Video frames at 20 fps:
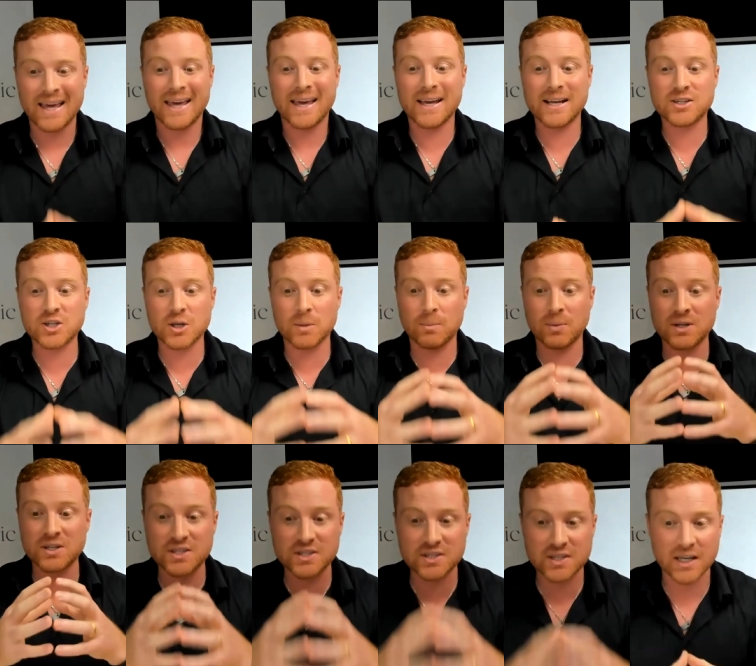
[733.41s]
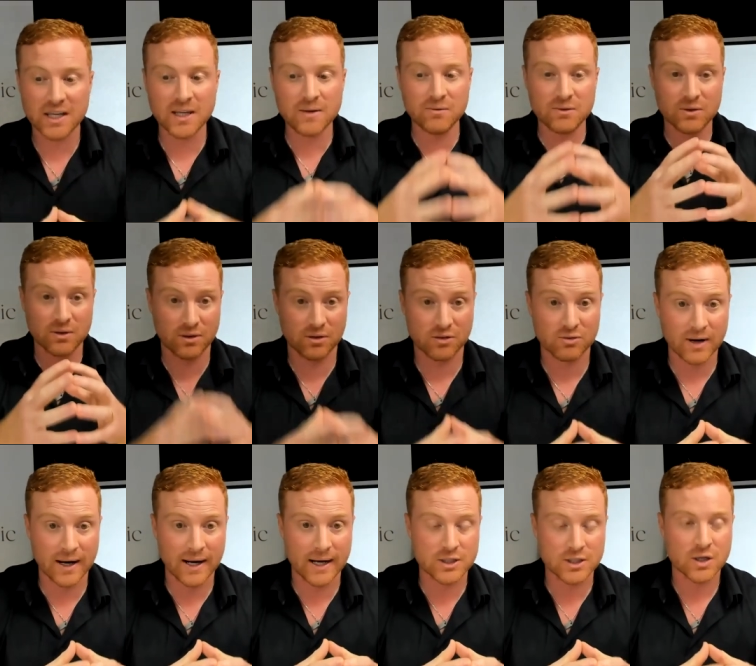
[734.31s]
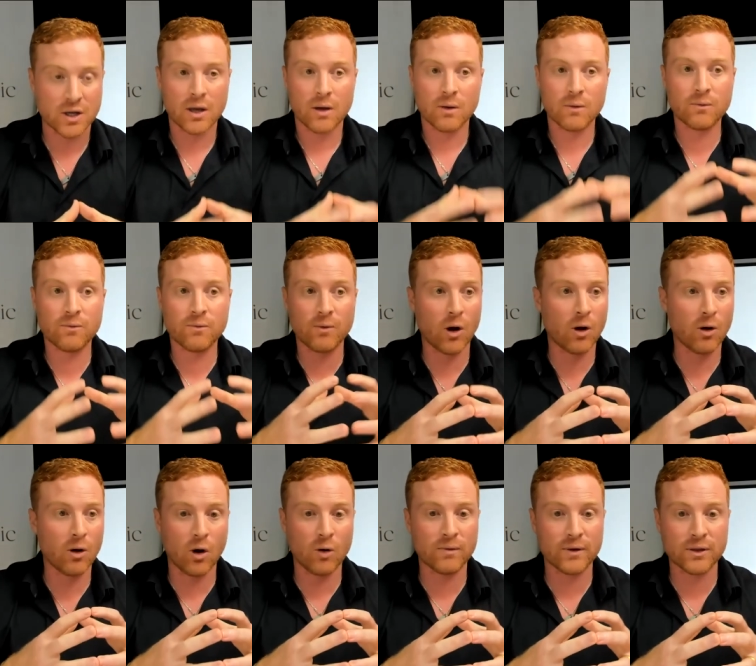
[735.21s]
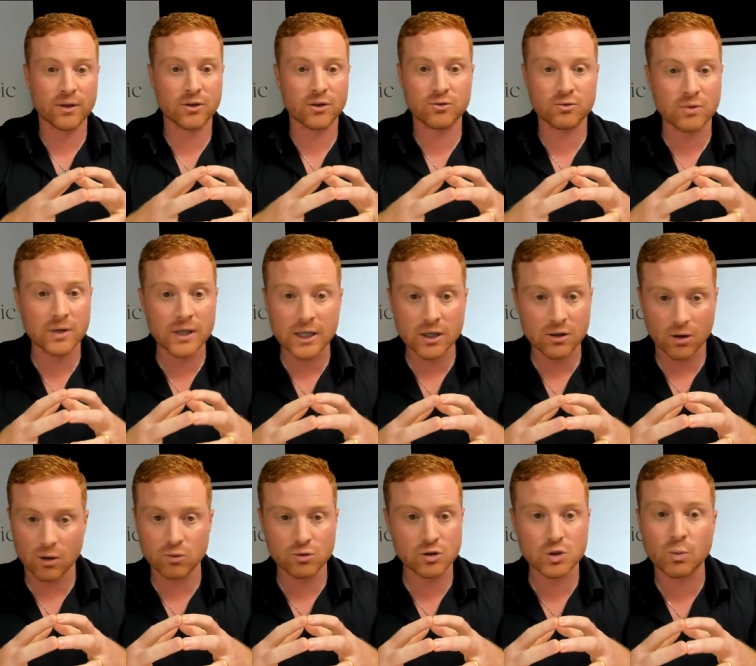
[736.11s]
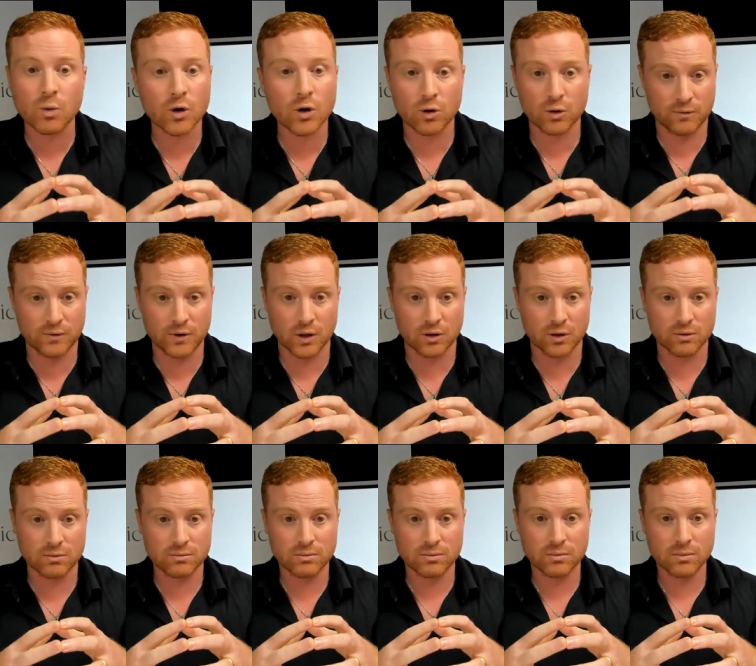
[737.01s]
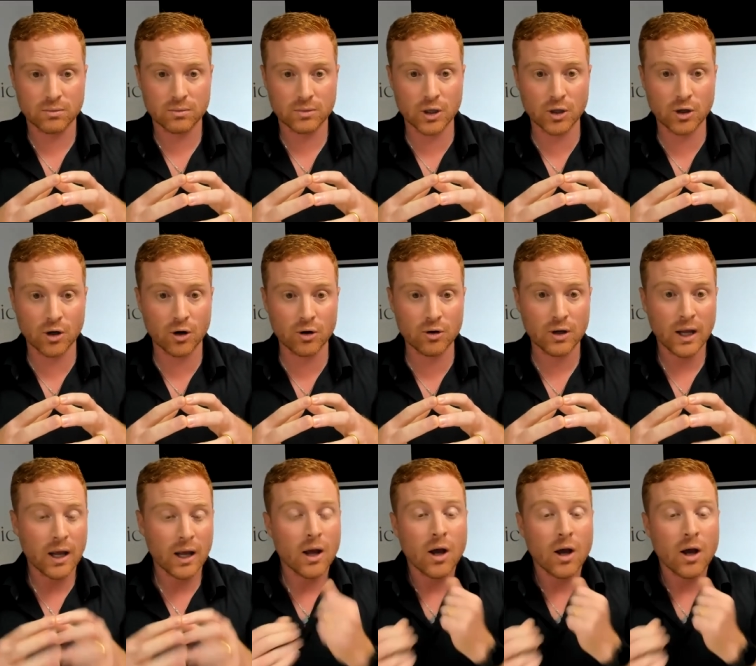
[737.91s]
It's a perceived threat of a three-year-old's worldview, you know,